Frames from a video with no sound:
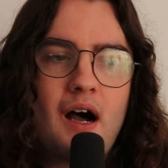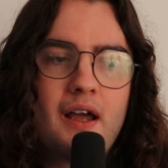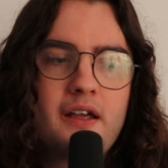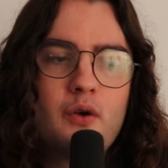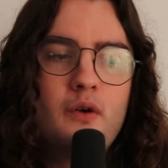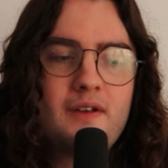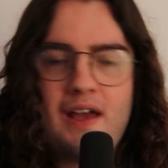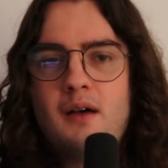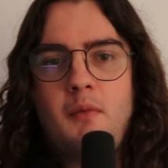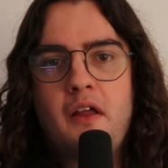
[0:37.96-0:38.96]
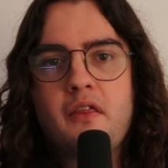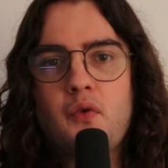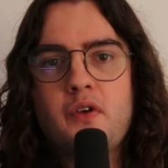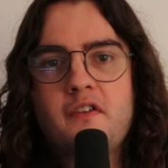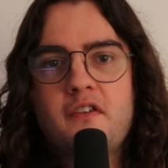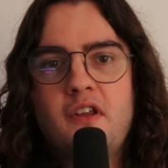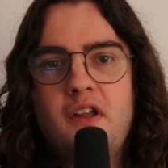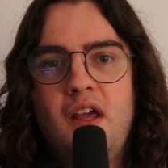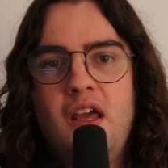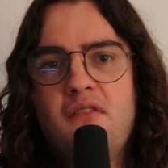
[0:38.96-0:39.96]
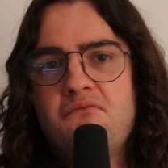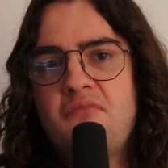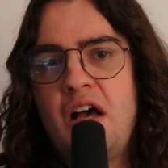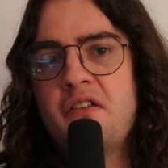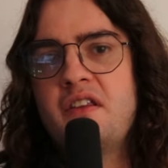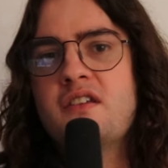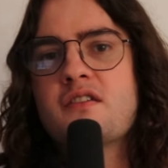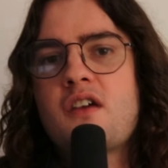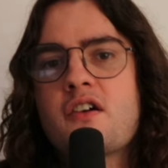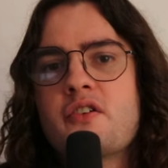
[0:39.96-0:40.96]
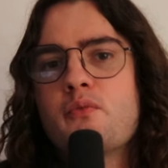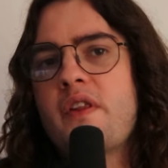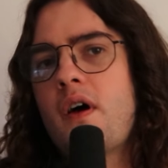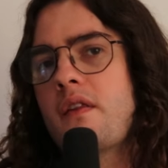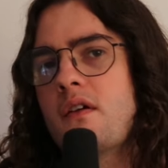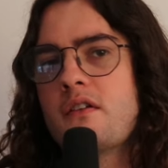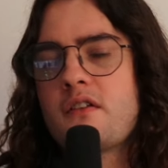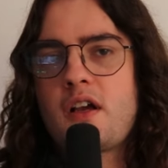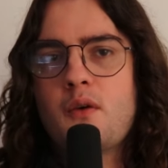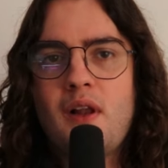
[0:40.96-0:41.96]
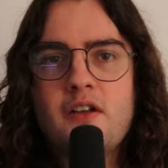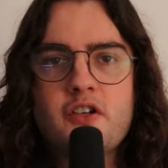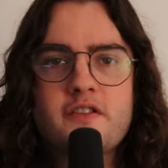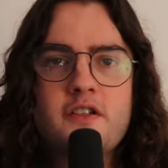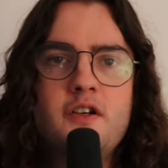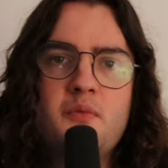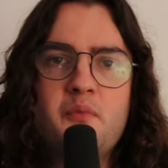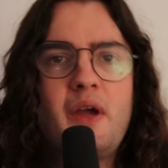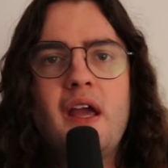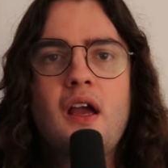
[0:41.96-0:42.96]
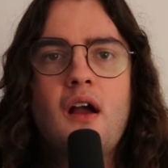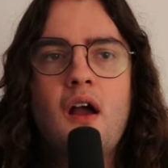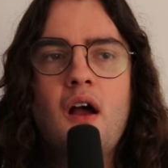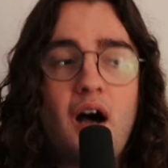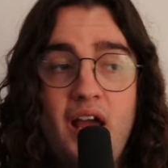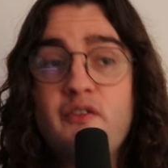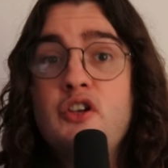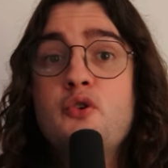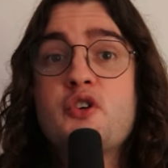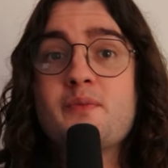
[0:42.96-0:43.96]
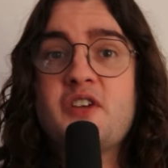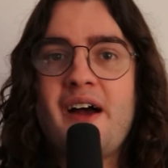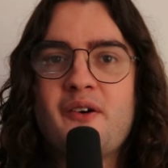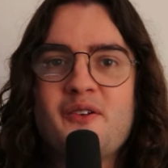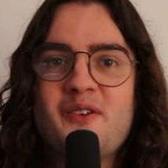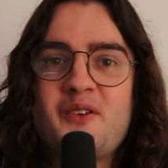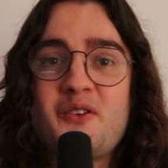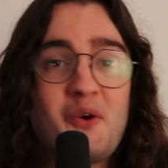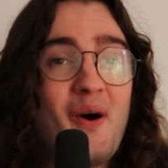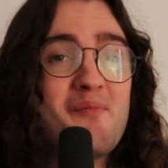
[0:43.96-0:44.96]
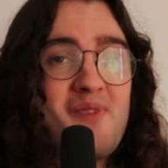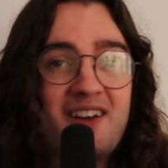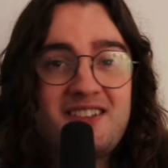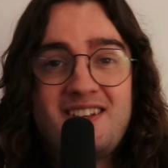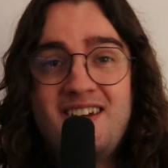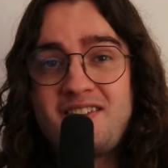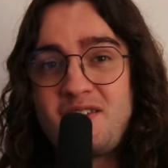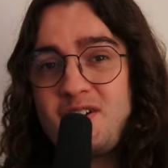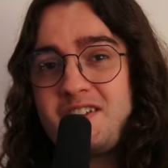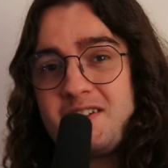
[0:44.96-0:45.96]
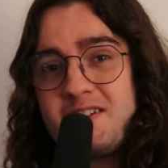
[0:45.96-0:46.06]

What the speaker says: I could air my thoughts in healthy discussion with others like a well-adjusted human being, I have a YouTube channel, so I'm passing these thoughts on